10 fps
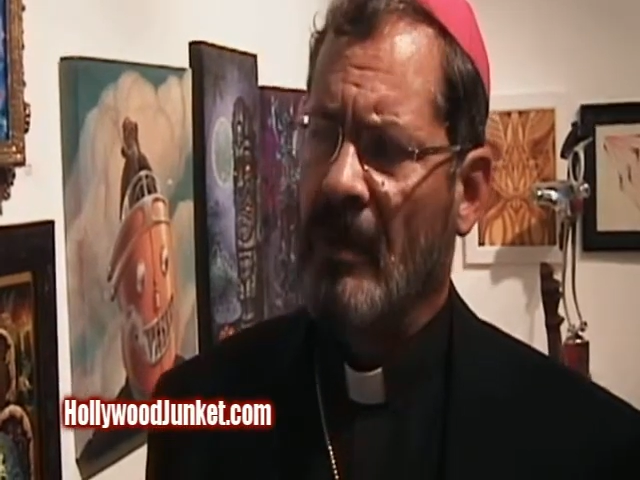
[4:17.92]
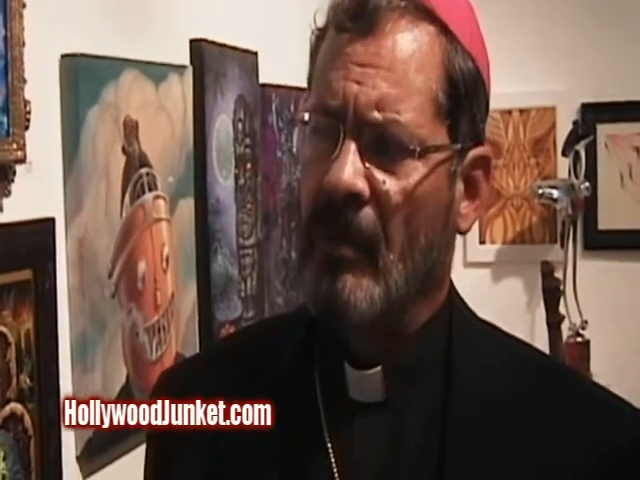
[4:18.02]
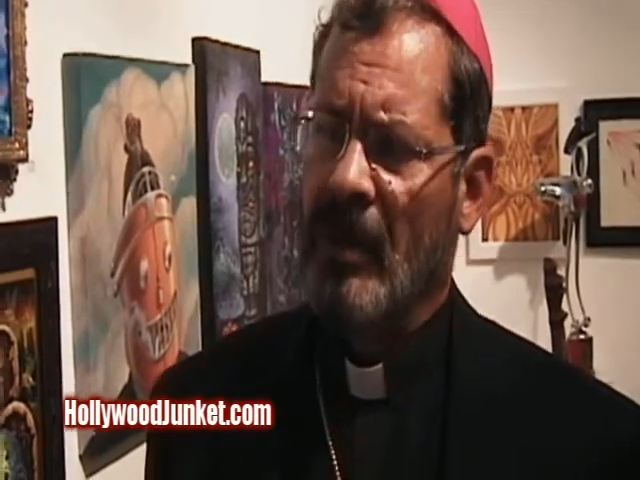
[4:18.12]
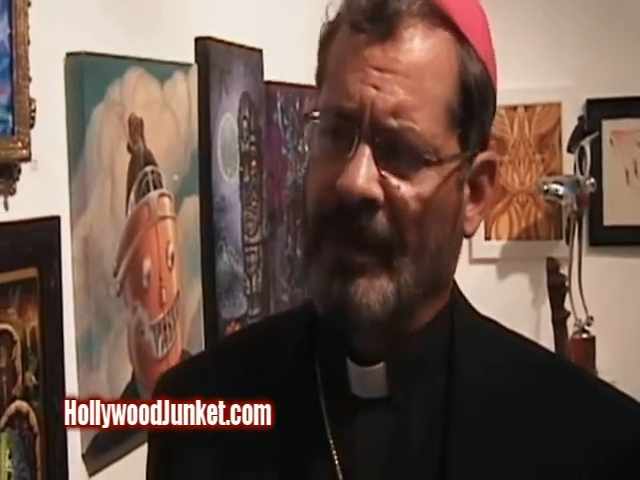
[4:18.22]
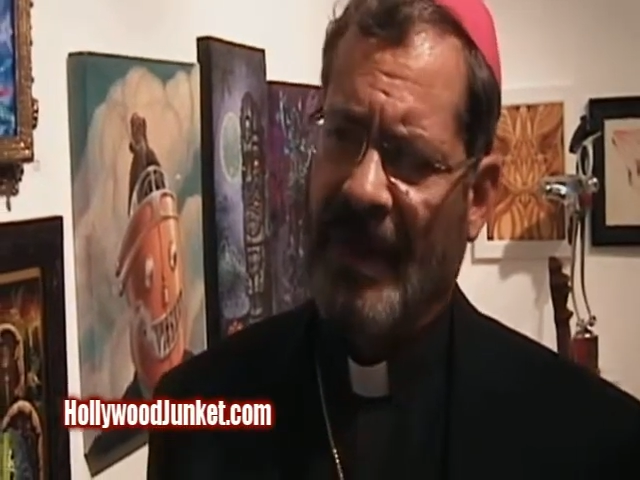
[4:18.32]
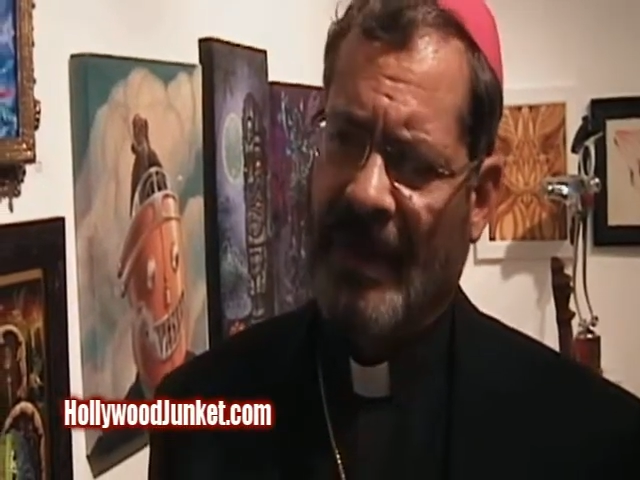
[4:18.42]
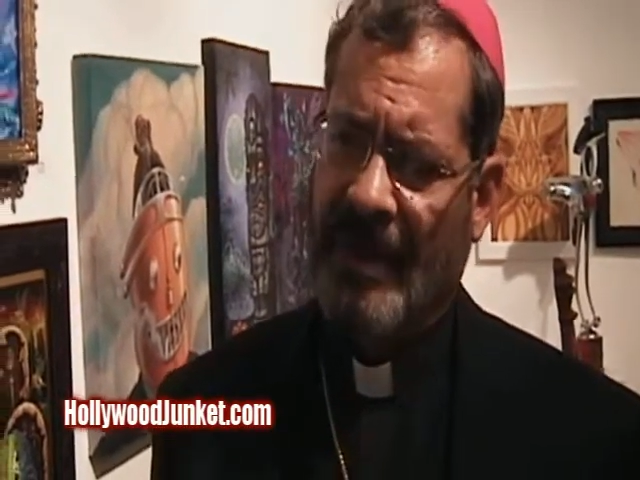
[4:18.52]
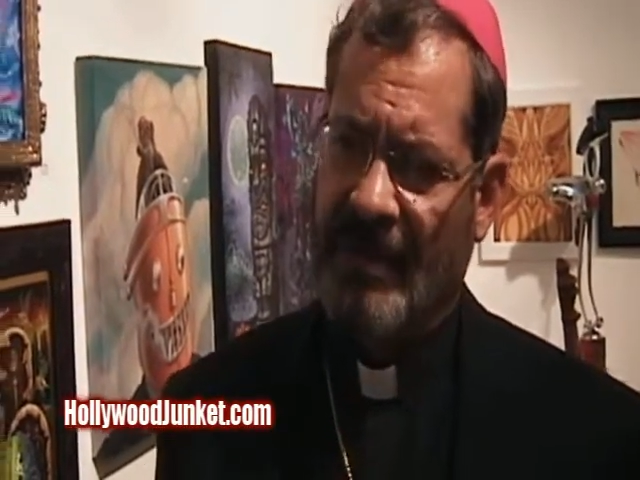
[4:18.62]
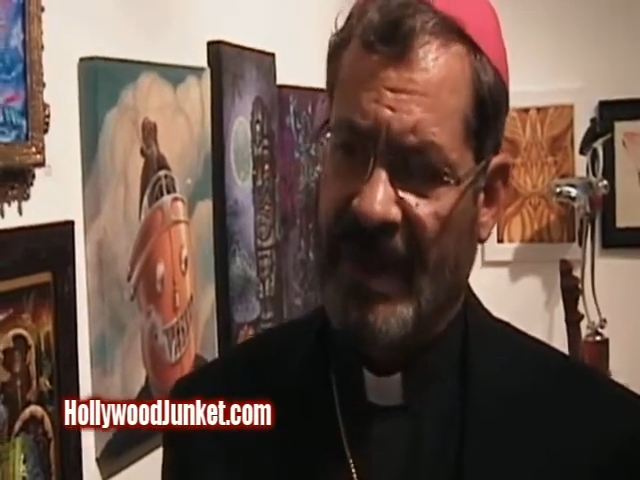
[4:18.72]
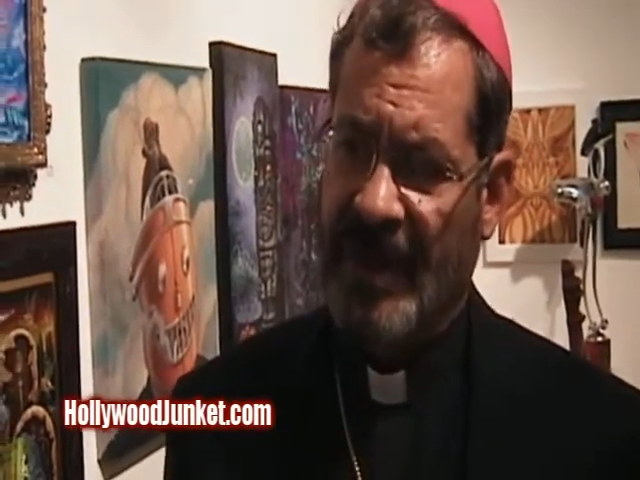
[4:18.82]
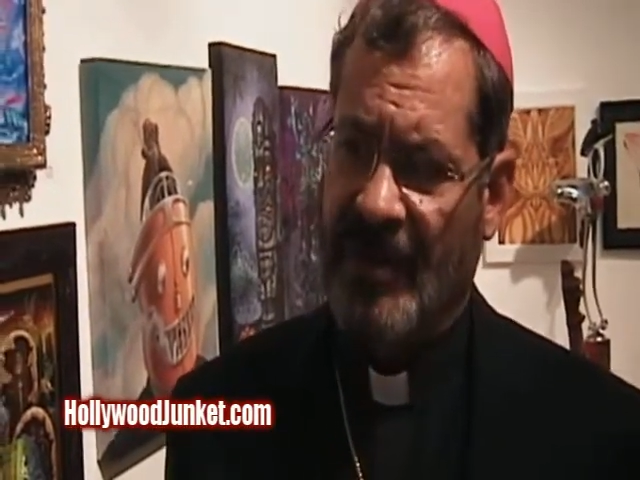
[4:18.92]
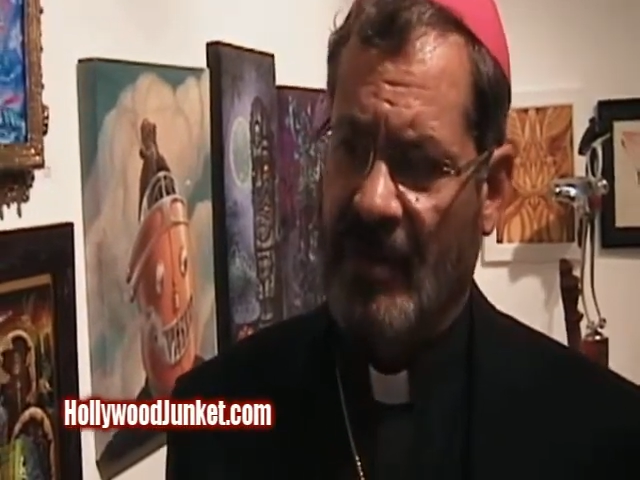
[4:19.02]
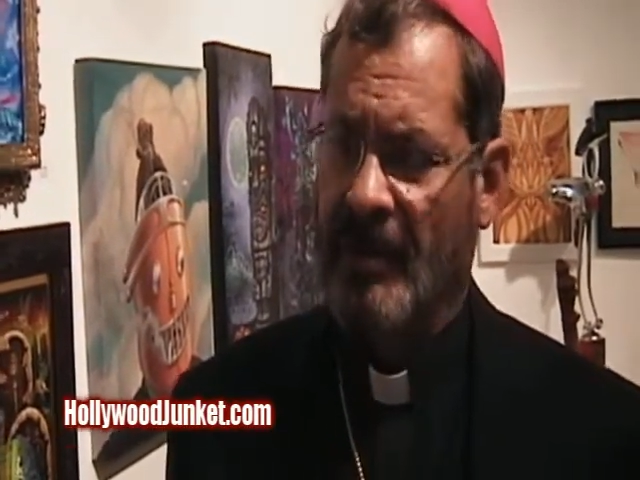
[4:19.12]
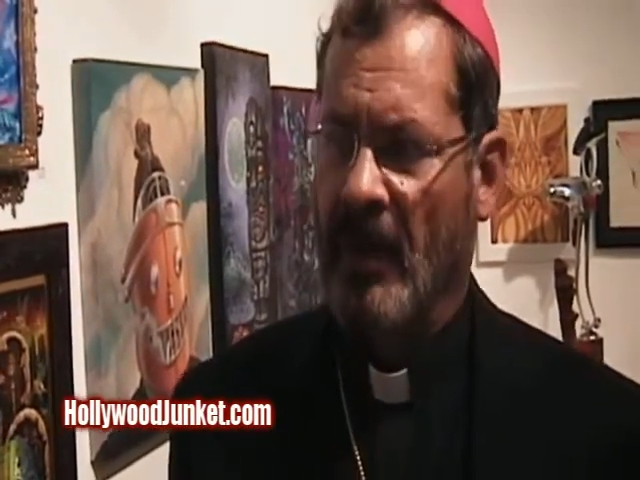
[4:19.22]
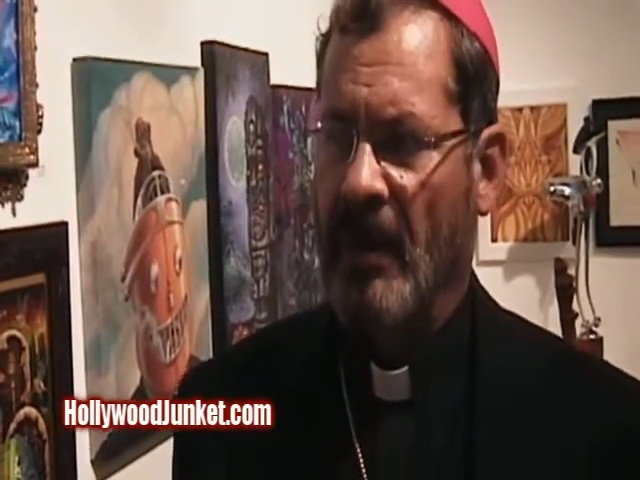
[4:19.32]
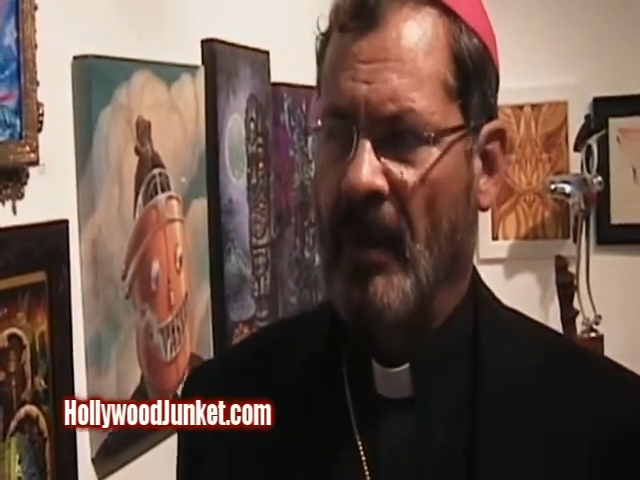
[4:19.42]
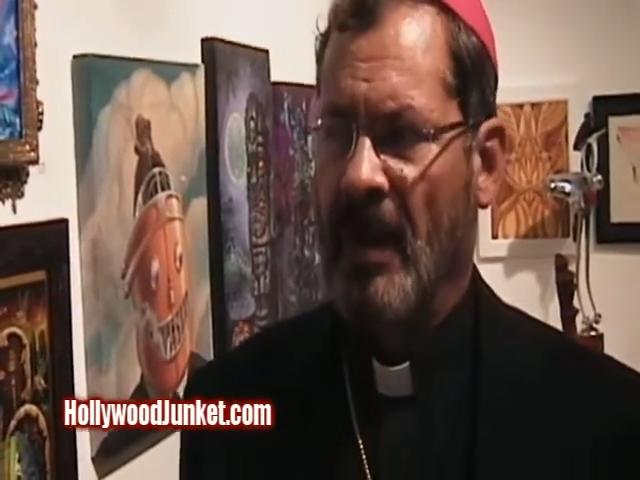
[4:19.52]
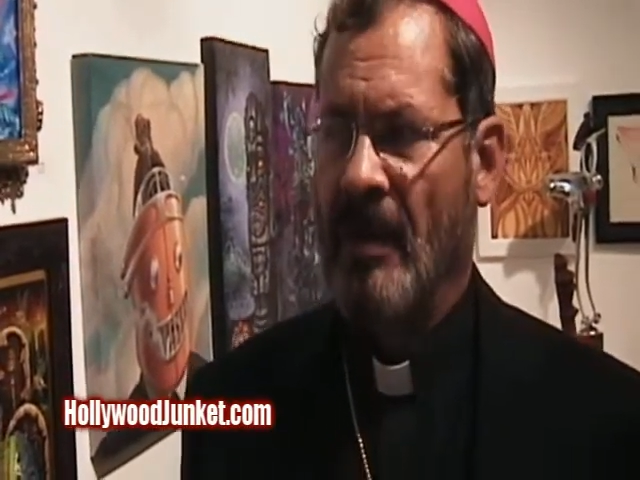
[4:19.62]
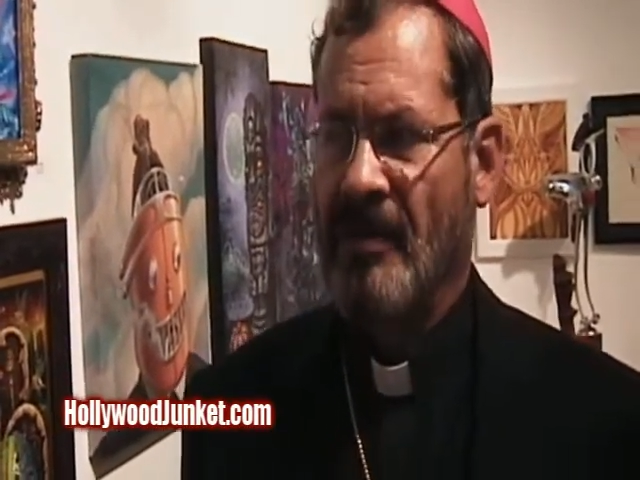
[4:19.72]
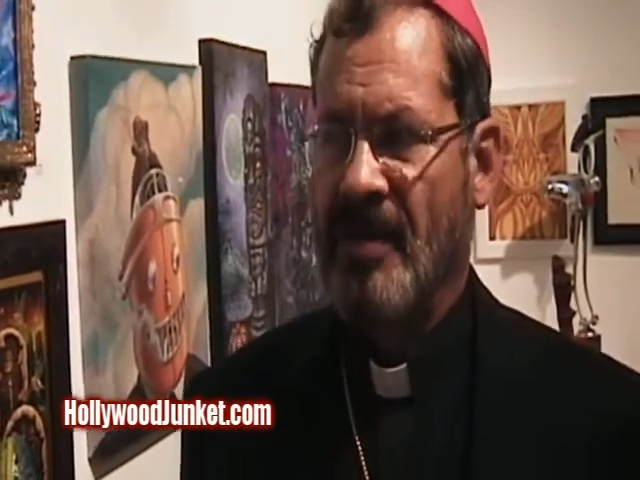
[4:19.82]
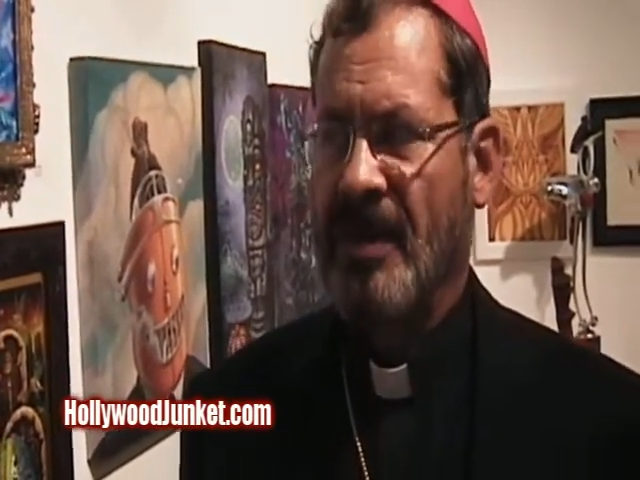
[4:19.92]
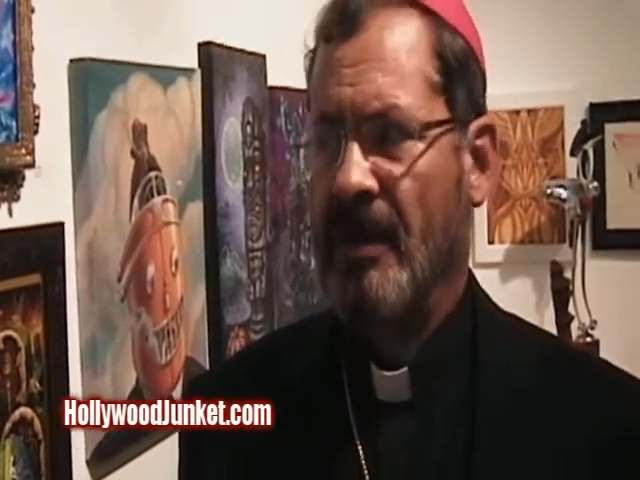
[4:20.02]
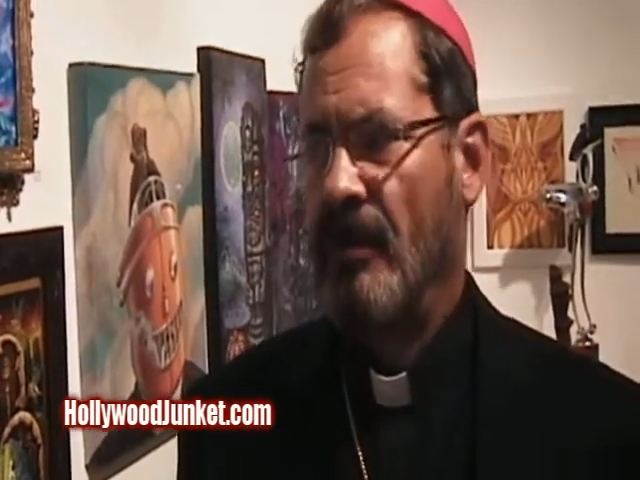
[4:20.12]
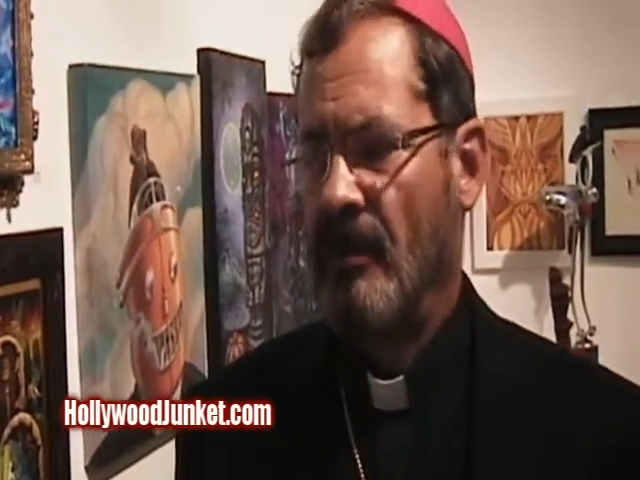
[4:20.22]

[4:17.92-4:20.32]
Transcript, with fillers: will be depleted to a point where she